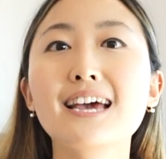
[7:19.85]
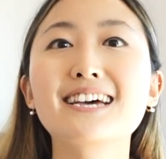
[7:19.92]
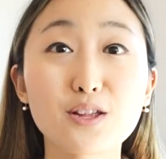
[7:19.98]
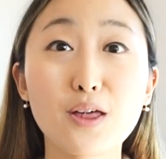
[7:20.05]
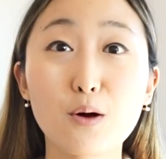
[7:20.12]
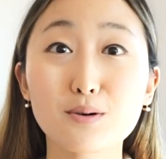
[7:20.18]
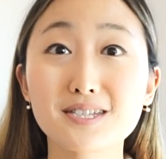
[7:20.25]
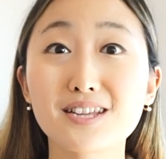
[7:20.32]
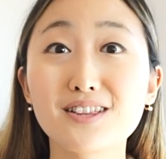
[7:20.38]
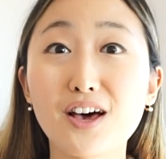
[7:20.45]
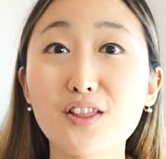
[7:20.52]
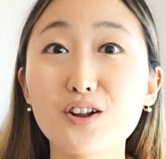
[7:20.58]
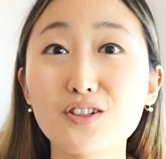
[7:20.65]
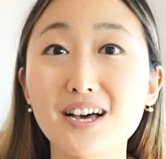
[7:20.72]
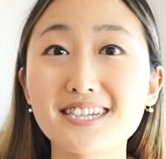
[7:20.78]
So that was
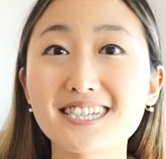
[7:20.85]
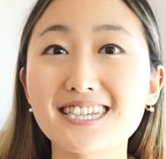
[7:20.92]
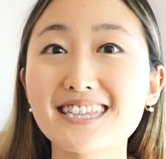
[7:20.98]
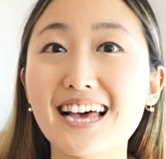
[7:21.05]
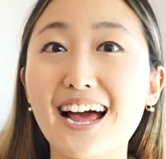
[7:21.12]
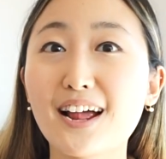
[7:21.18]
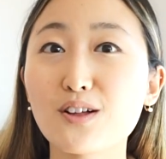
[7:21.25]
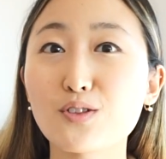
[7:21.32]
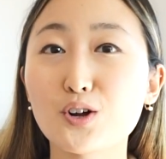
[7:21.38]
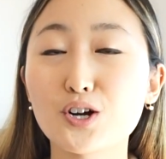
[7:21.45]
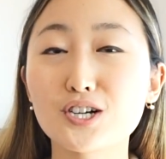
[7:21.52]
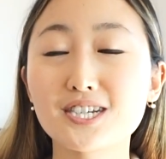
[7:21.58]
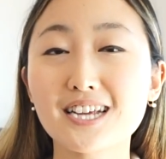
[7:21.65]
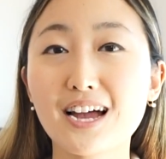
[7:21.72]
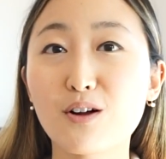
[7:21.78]
another lesson that I
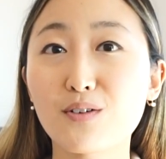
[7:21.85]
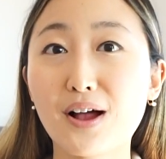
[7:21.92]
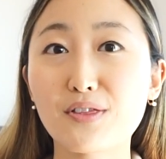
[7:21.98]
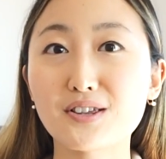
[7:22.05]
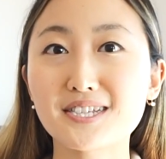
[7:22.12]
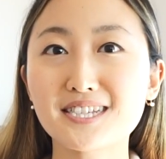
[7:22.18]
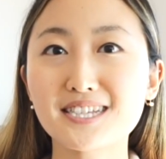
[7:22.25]
learned around this